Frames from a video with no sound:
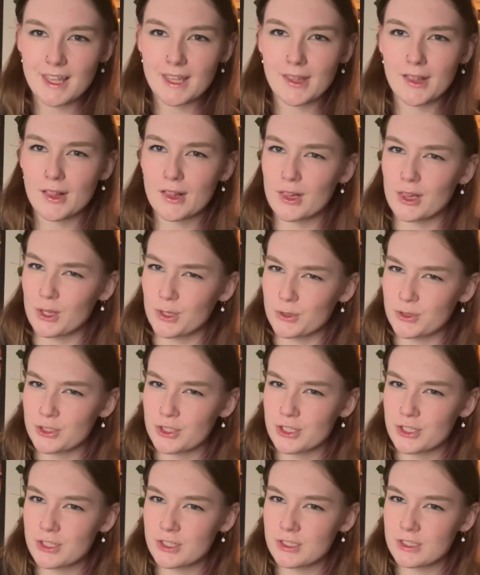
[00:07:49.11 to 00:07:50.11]

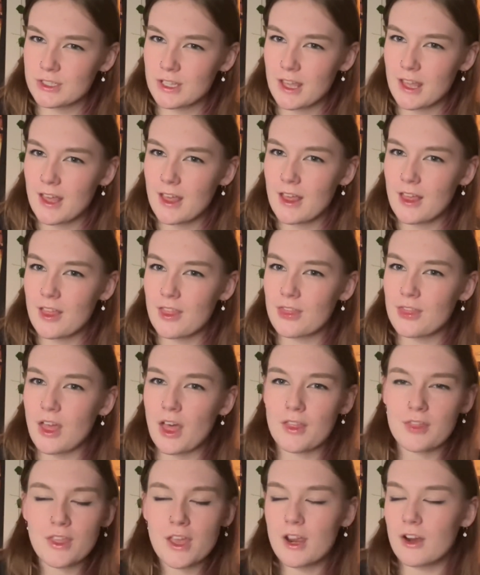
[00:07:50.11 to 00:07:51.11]
enclosures
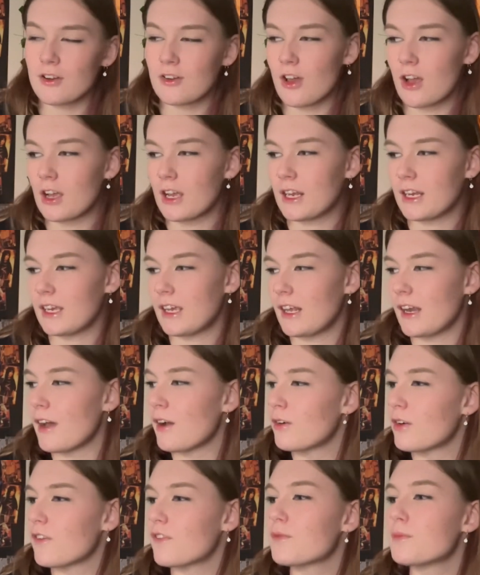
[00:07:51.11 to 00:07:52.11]
that they are not going to get
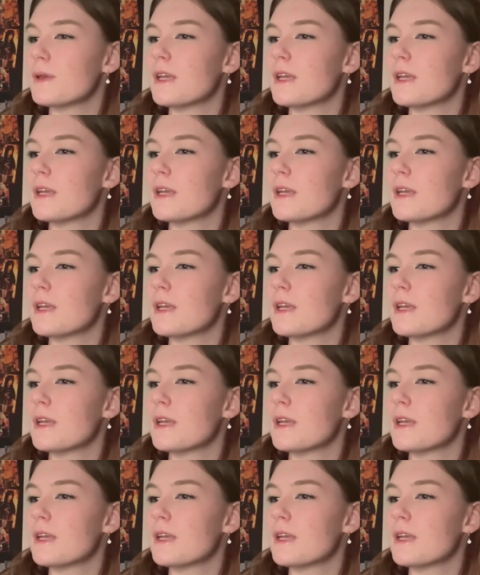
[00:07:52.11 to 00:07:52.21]
out of,